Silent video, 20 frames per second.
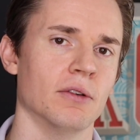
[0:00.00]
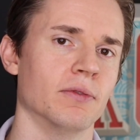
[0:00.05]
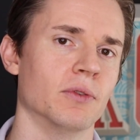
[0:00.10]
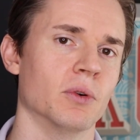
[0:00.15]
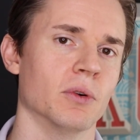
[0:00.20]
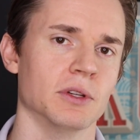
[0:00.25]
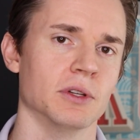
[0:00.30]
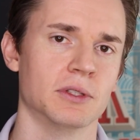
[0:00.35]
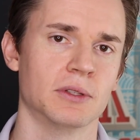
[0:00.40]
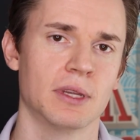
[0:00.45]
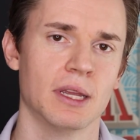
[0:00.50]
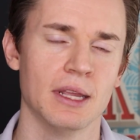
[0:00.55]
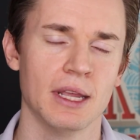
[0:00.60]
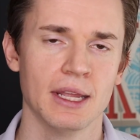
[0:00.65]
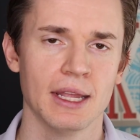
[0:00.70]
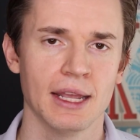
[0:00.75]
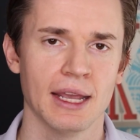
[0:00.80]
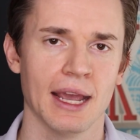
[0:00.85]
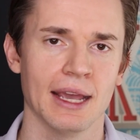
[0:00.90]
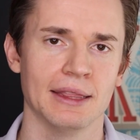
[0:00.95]
Of course,
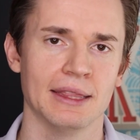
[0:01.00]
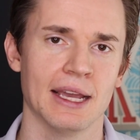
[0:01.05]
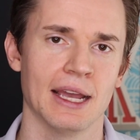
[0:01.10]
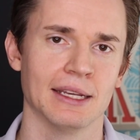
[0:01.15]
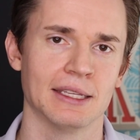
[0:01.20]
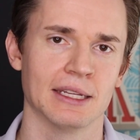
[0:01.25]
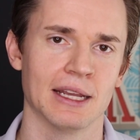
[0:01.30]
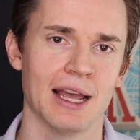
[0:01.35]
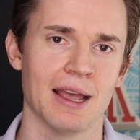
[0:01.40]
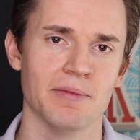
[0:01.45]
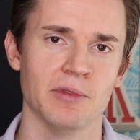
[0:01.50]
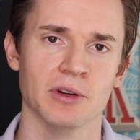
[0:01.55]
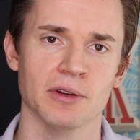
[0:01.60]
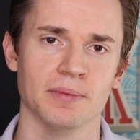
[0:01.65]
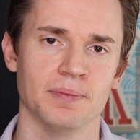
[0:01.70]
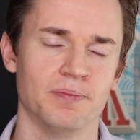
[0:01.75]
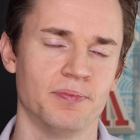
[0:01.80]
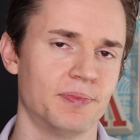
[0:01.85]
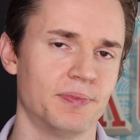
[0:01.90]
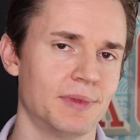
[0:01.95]
at that time,
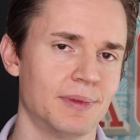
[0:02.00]
your